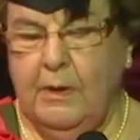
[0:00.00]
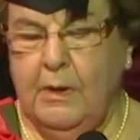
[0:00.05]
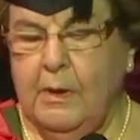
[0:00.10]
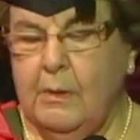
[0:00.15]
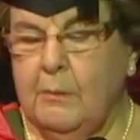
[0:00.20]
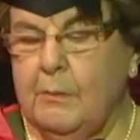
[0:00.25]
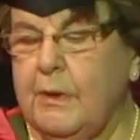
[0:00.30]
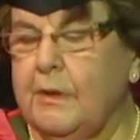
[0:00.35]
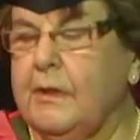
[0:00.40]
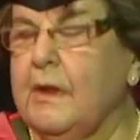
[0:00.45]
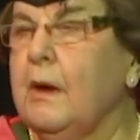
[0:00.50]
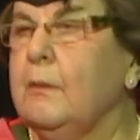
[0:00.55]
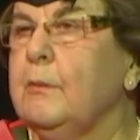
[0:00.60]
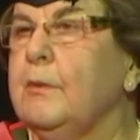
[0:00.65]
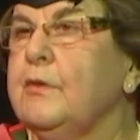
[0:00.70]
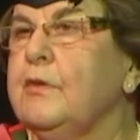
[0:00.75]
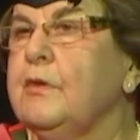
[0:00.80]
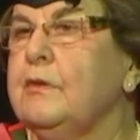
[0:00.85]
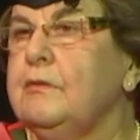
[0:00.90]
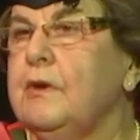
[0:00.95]
But that
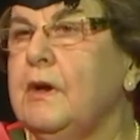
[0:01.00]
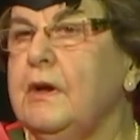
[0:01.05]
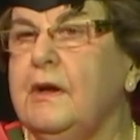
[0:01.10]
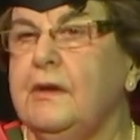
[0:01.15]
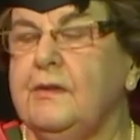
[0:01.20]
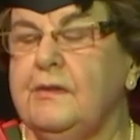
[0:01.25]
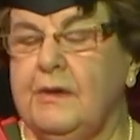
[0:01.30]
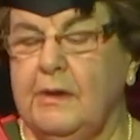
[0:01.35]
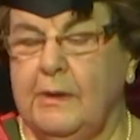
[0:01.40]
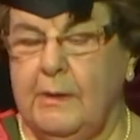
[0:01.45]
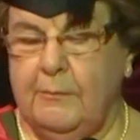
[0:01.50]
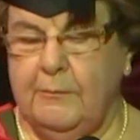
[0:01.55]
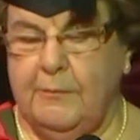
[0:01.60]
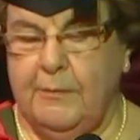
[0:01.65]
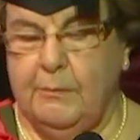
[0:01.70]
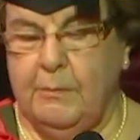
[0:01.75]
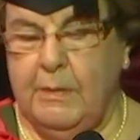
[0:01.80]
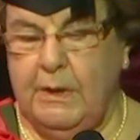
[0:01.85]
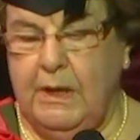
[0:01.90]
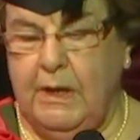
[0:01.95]
was the right time
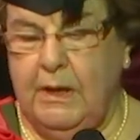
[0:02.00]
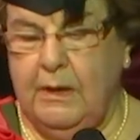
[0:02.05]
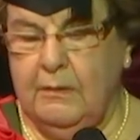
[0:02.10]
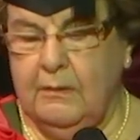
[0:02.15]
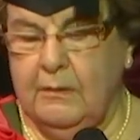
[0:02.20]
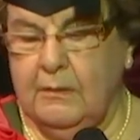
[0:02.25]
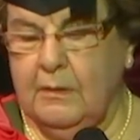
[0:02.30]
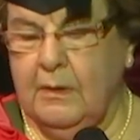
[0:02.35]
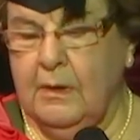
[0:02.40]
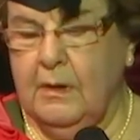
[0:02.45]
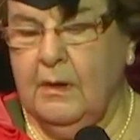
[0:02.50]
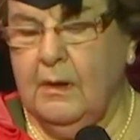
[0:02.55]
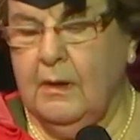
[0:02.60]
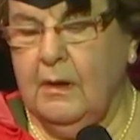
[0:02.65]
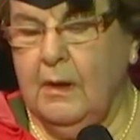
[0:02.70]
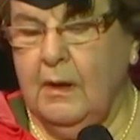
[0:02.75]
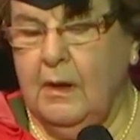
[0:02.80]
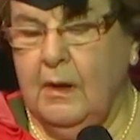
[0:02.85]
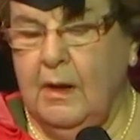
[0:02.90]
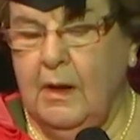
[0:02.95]
for me.
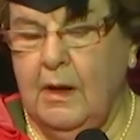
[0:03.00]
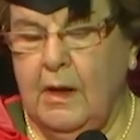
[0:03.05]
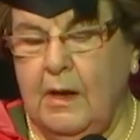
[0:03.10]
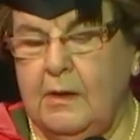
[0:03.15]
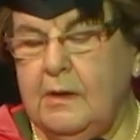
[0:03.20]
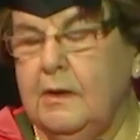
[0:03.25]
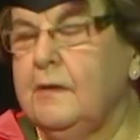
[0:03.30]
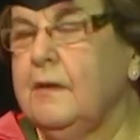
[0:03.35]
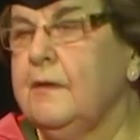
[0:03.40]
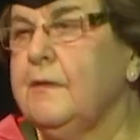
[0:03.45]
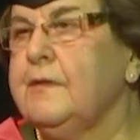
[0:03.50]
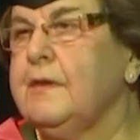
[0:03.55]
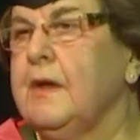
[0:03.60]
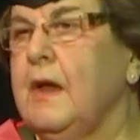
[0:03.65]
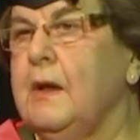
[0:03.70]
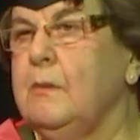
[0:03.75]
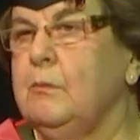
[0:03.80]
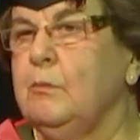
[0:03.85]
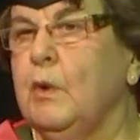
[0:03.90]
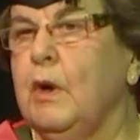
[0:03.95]
And in the
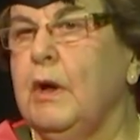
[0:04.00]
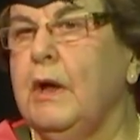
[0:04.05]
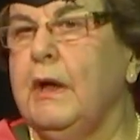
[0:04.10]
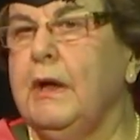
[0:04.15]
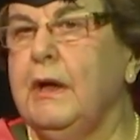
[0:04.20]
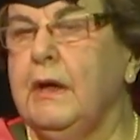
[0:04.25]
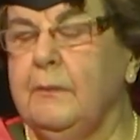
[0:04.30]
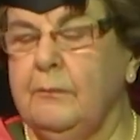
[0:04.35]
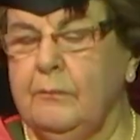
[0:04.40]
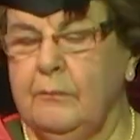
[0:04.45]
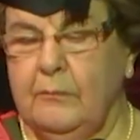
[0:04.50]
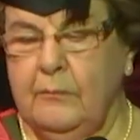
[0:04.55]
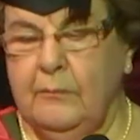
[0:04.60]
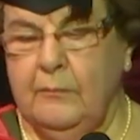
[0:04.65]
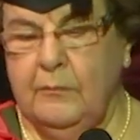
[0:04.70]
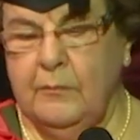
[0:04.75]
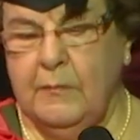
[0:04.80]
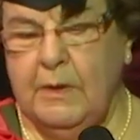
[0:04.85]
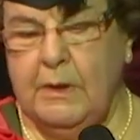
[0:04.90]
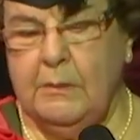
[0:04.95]
same way,
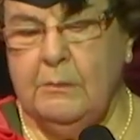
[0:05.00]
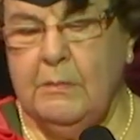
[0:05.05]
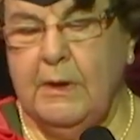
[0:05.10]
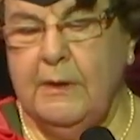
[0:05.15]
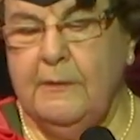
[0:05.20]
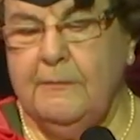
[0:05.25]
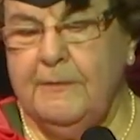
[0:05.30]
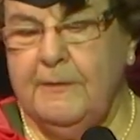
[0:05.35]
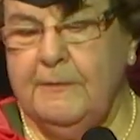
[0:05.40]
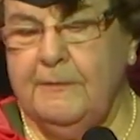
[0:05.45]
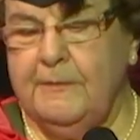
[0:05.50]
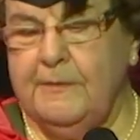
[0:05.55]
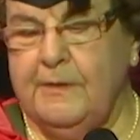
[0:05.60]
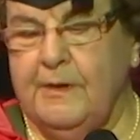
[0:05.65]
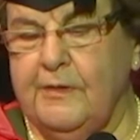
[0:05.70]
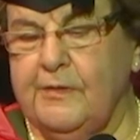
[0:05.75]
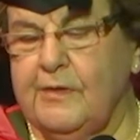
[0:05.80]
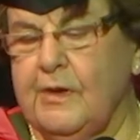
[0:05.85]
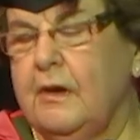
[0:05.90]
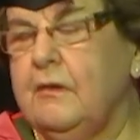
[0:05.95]
in my
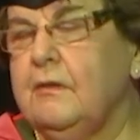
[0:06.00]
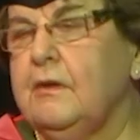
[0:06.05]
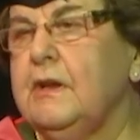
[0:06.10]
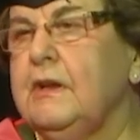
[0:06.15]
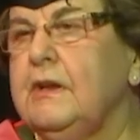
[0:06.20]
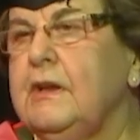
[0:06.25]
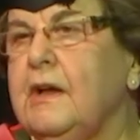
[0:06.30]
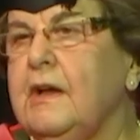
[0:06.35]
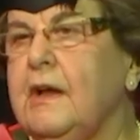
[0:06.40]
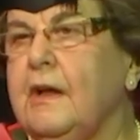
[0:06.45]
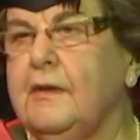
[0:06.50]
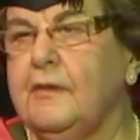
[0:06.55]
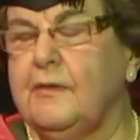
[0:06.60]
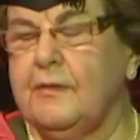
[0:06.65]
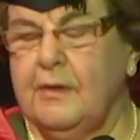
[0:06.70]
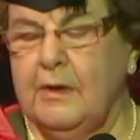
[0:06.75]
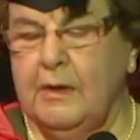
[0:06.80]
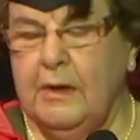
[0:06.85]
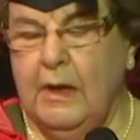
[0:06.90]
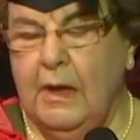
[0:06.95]
50s, I
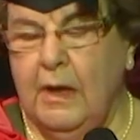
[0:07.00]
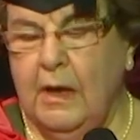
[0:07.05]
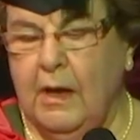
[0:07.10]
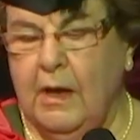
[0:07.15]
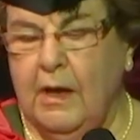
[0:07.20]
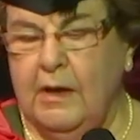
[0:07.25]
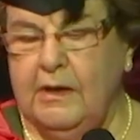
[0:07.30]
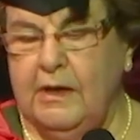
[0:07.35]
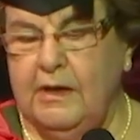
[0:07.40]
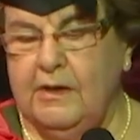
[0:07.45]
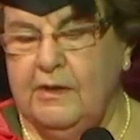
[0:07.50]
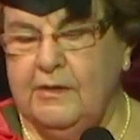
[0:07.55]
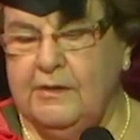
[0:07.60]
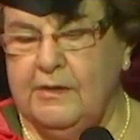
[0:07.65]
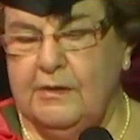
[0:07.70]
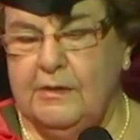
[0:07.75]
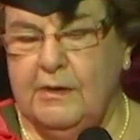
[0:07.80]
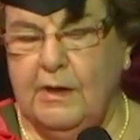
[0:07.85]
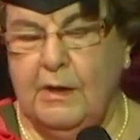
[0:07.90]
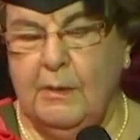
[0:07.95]
realised I needed
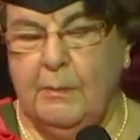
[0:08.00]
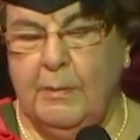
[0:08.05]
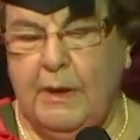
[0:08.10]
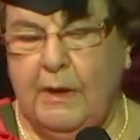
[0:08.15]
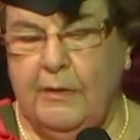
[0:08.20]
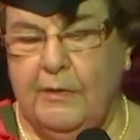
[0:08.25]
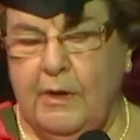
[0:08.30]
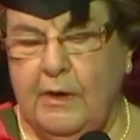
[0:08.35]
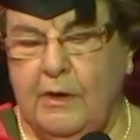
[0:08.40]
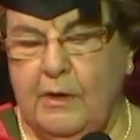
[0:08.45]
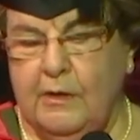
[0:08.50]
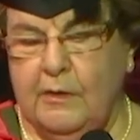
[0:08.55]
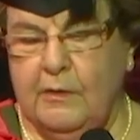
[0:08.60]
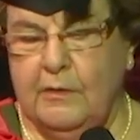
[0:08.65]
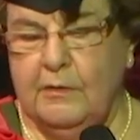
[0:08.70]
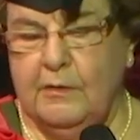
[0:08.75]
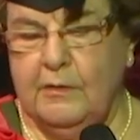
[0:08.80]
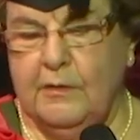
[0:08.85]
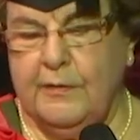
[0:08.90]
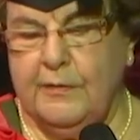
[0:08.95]
to know about the
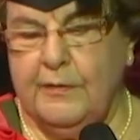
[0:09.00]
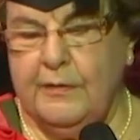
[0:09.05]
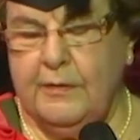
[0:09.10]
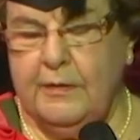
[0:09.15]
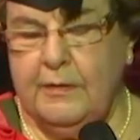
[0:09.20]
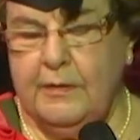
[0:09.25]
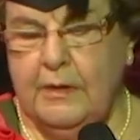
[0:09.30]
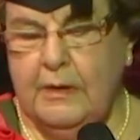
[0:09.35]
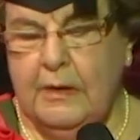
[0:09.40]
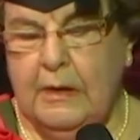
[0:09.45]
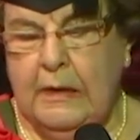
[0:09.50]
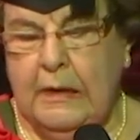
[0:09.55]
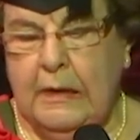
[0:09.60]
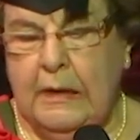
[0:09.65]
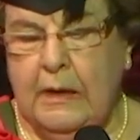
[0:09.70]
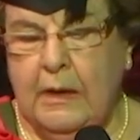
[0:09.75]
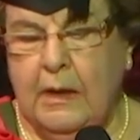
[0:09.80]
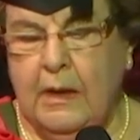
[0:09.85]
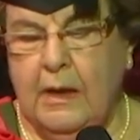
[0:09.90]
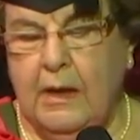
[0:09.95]
Holocaust.
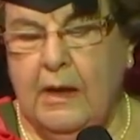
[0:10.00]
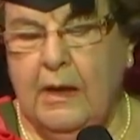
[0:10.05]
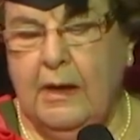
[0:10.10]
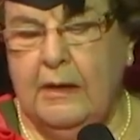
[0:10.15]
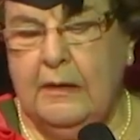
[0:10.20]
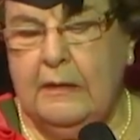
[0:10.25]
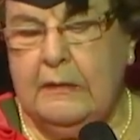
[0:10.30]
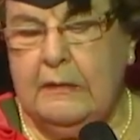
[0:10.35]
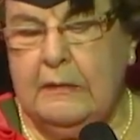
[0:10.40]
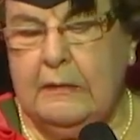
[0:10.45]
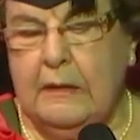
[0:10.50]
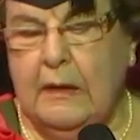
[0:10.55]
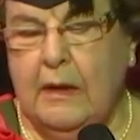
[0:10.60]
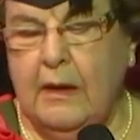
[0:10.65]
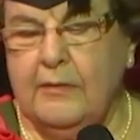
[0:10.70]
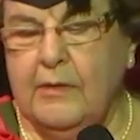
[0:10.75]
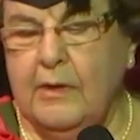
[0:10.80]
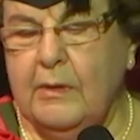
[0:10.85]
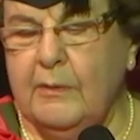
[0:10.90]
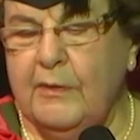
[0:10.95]
And
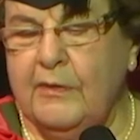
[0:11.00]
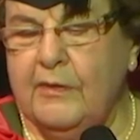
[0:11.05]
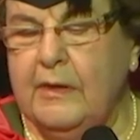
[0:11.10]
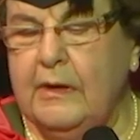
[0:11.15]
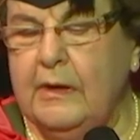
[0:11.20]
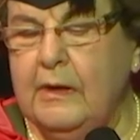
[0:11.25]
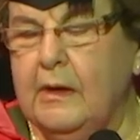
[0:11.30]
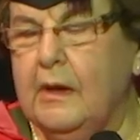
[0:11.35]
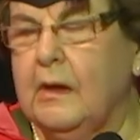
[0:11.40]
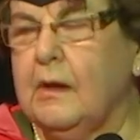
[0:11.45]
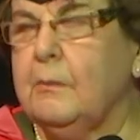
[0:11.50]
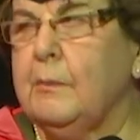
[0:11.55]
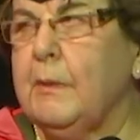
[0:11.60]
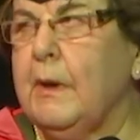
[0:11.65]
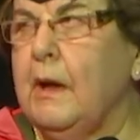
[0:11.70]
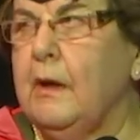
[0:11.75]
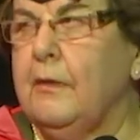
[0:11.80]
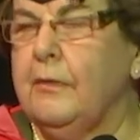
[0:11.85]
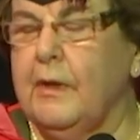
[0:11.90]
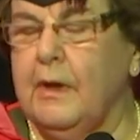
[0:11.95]
as I was thinking
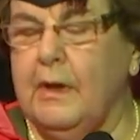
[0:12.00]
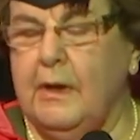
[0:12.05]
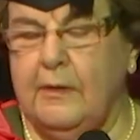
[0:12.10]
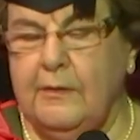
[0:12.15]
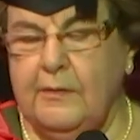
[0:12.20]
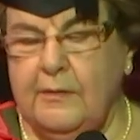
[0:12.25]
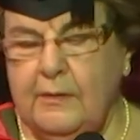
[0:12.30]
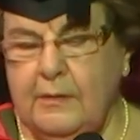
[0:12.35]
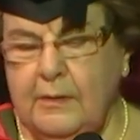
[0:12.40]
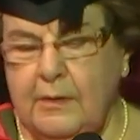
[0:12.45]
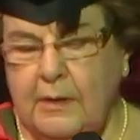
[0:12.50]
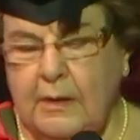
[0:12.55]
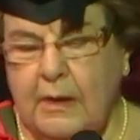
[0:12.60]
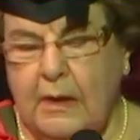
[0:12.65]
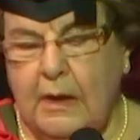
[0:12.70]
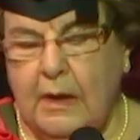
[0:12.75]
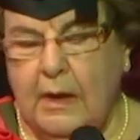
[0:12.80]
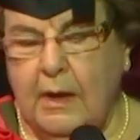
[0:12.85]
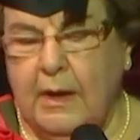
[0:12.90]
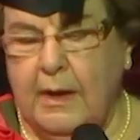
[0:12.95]
about that,
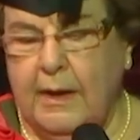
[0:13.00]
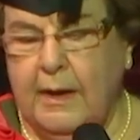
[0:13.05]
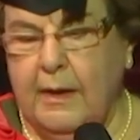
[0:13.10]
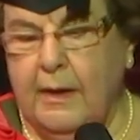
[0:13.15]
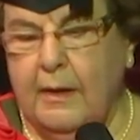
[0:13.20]
I